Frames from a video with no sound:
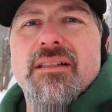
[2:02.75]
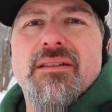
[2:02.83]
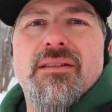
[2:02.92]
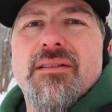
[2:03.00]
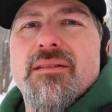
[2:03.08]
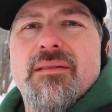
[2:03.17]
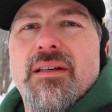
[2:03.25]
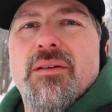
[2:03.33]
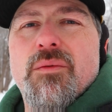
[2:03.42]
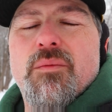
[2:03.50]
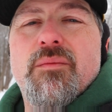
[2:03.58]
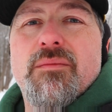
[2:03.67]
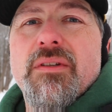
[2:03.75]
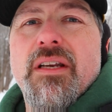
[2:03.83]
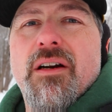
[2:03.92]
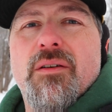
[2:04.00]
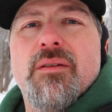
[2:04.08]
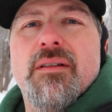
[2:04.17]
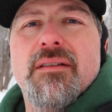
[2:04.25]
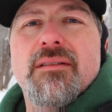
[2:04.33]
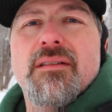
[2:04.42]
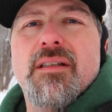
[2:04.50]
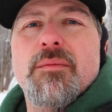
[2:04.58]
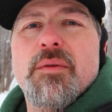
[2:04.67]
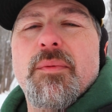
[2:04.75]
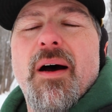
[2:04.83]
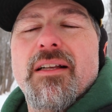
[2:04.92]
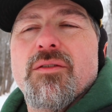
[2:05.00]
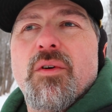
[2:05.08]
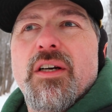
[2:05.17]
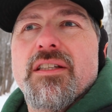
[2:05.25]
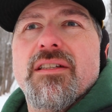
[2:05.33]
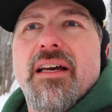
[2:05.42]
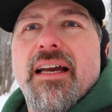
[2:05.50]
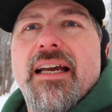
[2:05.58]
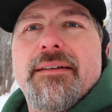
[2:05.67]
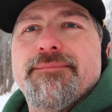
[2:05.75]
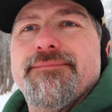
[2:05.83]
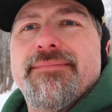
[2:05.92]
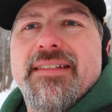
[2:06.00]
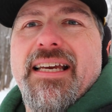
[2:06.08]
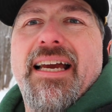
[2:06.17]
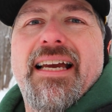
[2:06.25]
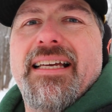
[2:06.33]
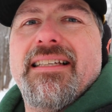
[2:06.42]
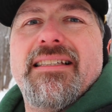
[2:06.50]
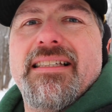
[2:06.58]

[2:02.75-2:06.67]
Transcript: because there, you know, some spots where it's like, yeah,